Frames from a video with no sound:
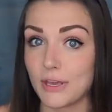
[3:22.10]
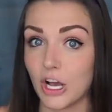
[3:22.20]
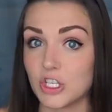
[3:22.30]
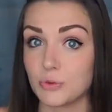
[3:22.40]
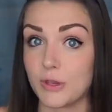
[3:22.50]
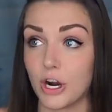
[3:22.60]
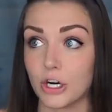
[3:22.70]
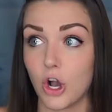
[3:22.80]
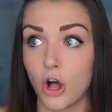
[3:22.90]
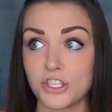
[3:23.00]
because we
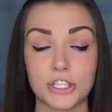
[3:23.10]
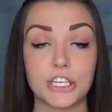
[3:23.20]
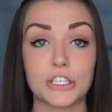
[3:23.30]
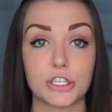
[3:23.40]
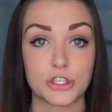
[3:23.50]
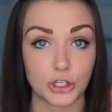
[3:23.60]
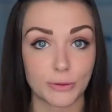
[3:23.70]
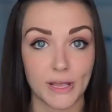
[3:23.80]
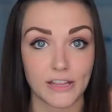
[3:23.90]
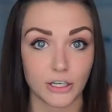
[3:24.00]
are constantly
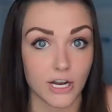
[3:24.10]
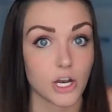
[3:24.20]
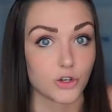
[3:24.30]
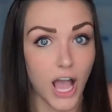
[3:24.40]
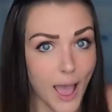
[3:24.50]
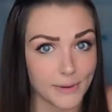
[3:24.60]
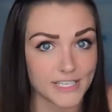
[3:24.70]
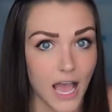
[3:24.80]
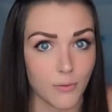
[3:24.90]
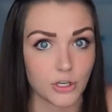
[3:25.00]
disturbing their natural
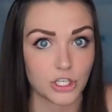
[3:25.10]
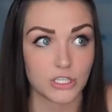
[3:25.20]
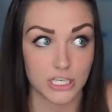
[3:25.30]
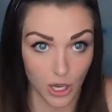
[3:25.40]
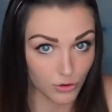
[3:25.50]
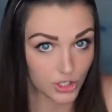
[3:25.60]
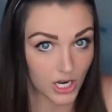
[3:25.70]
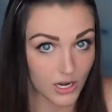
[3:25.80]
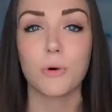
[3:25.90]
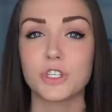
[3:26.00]
habitat, which is the ocean.